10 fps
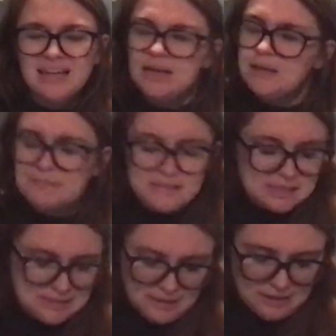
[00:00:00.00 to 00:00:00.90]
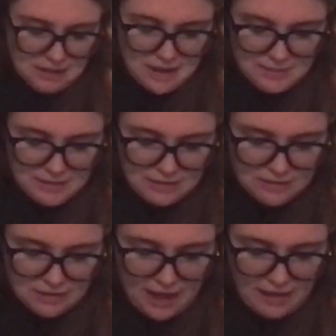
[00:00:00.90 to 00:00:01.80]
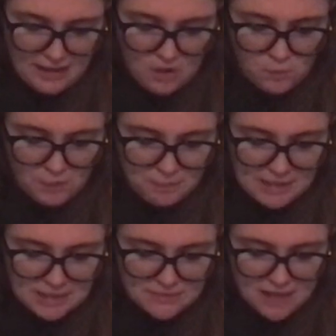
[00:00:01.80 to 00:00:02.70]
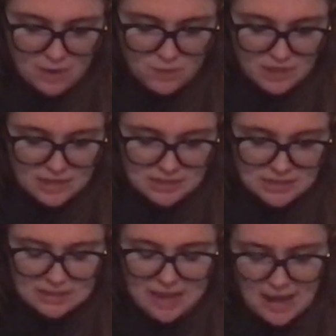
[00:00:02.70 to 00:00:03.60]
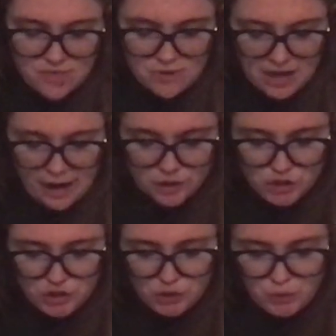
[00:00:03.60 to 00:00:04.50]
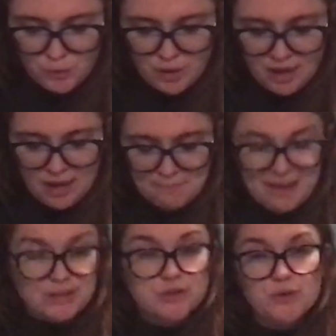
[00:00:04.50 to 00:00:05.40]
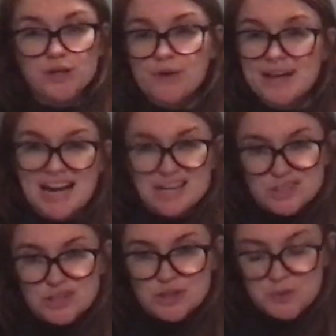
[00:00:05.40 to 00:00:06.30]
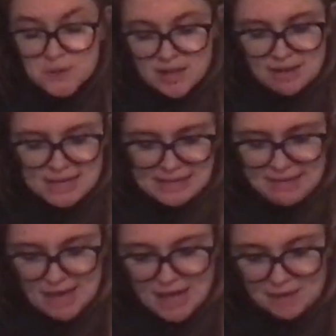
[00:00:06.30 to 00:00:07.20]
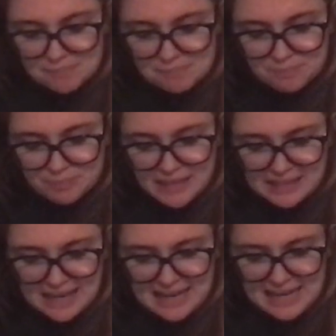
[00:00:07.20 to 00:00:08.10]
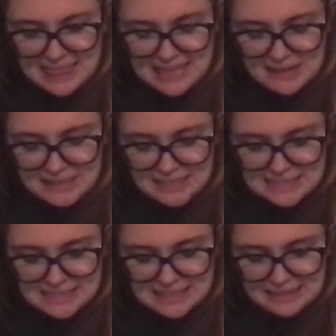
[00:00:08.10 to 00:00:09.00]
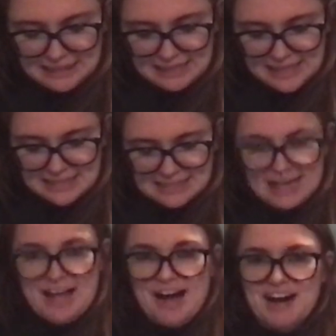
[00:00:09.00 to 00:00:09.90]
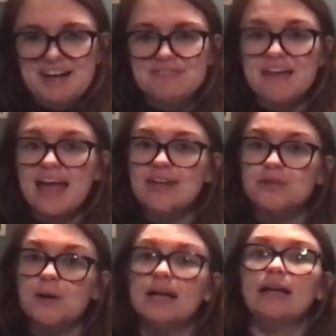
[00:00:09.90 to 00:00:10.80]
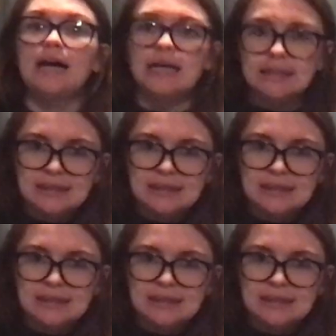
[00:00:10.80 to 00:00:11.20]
But still, I mean, I only got one piece of that, whereas Catherine I got 2, Mac Studio I got 2. Like that kind of thing I would like to see less of and or none